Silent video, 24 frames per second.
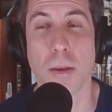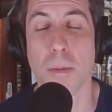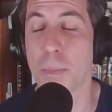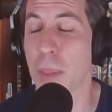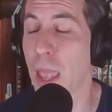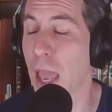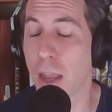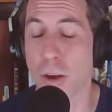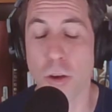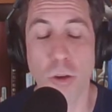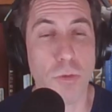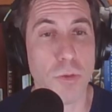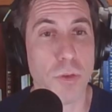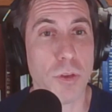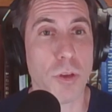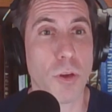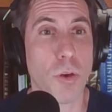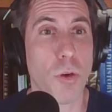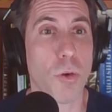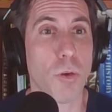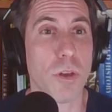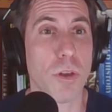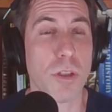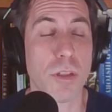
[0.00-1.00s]
And over the
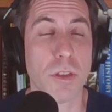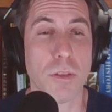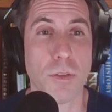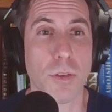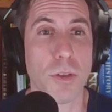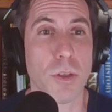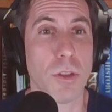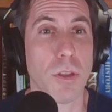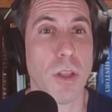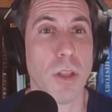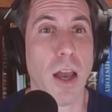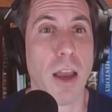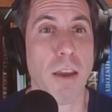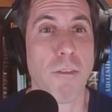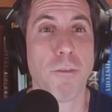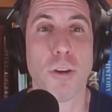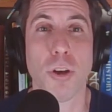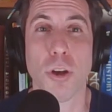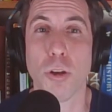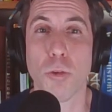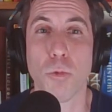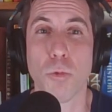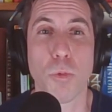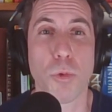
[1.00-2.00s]
course of her life,
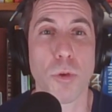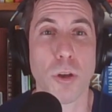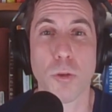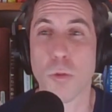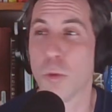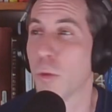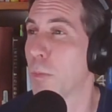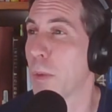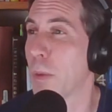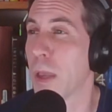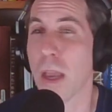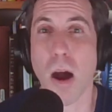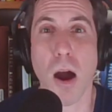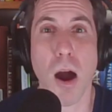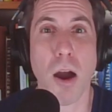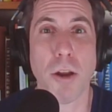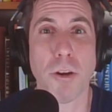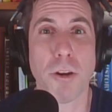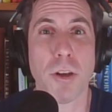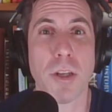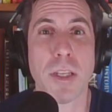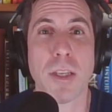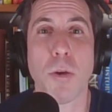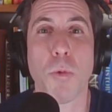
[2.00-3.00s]
her work would be
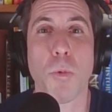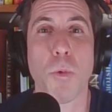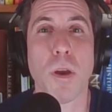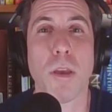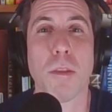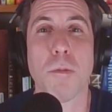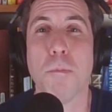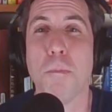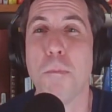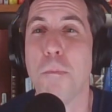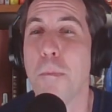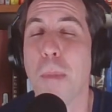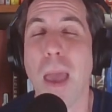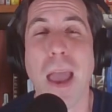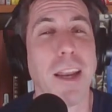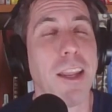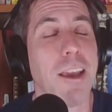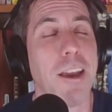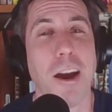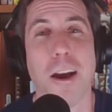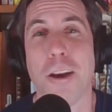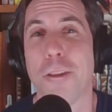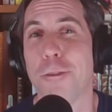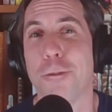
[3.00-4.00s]
honored with many
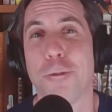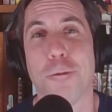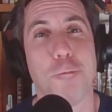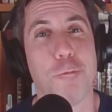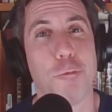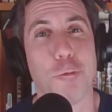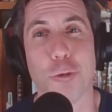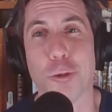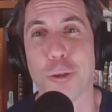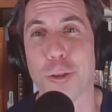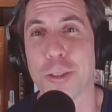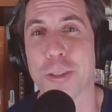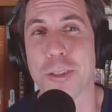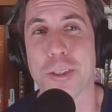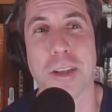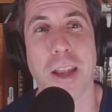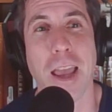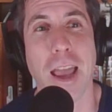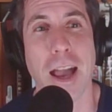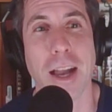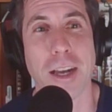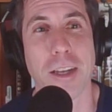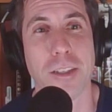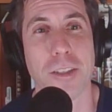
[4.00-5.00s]
other awards and
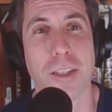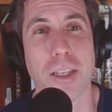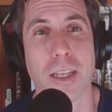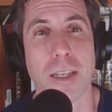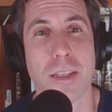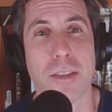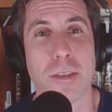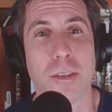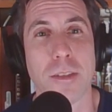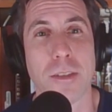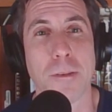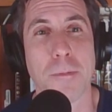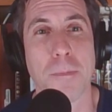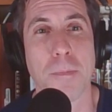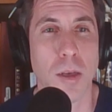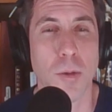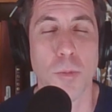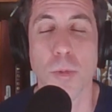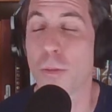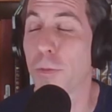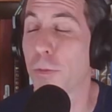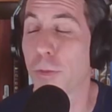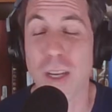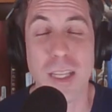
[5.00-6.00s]
accolades.
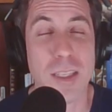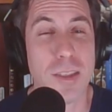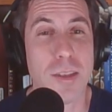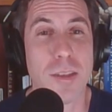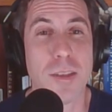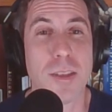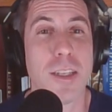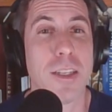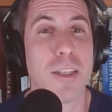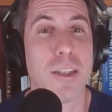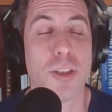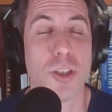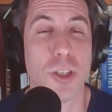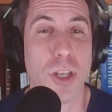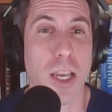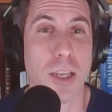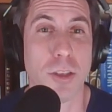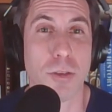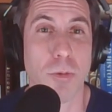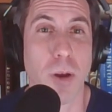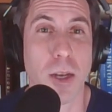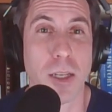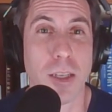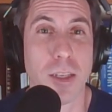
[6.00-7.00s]
But Frances didn't chase
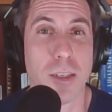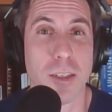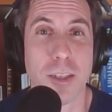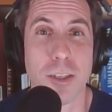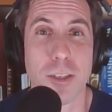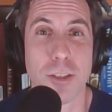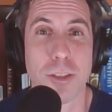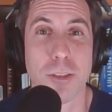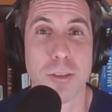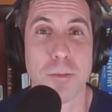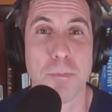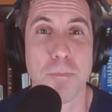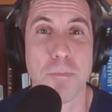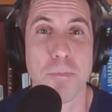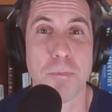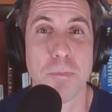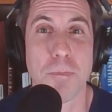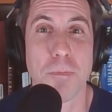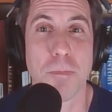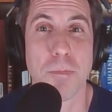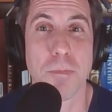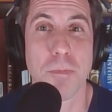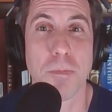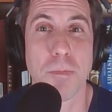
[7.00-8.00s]
recognition.
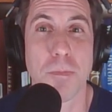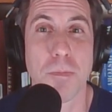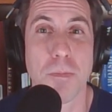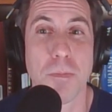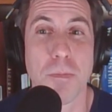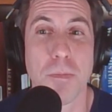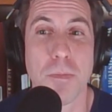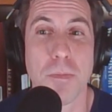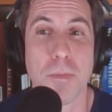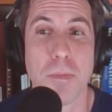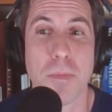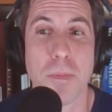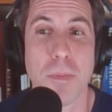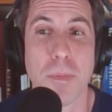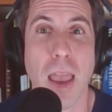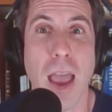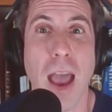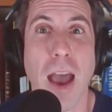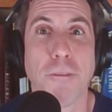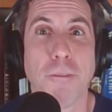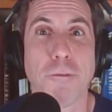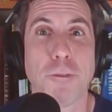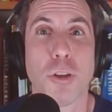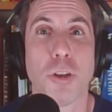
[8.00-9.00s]

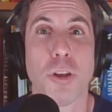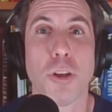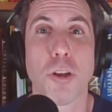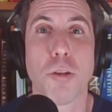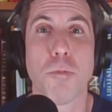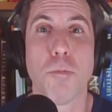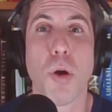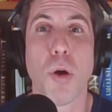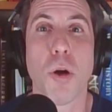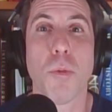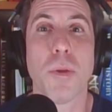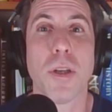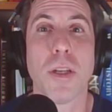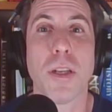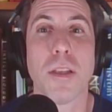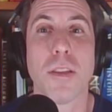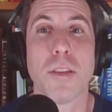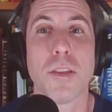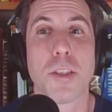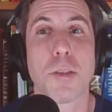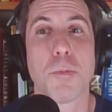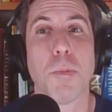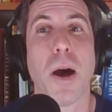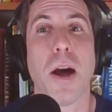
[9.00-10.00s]
After her moment in the
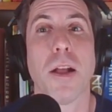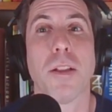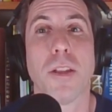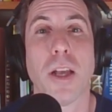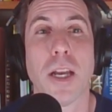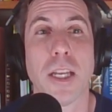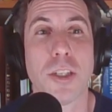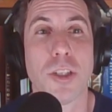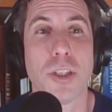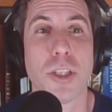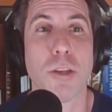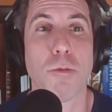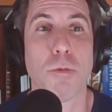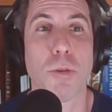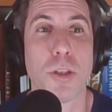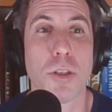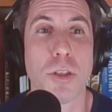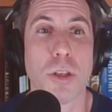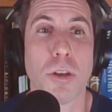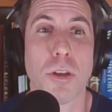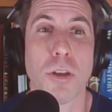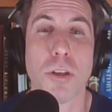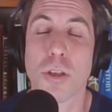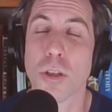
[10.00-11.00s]
spotlight, she
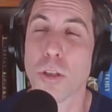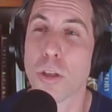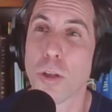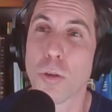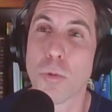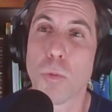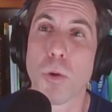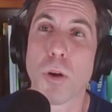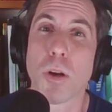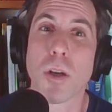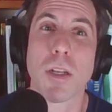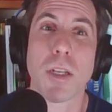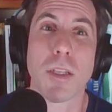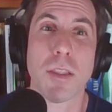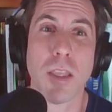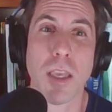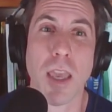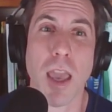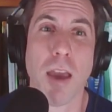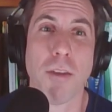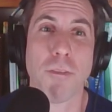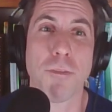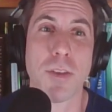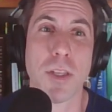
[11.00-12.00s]
returned to her work at the
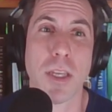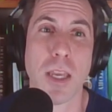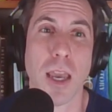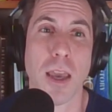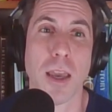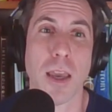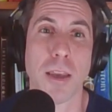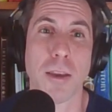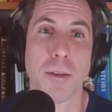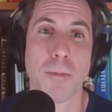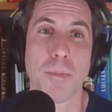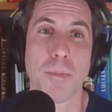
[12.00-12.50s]
FDA.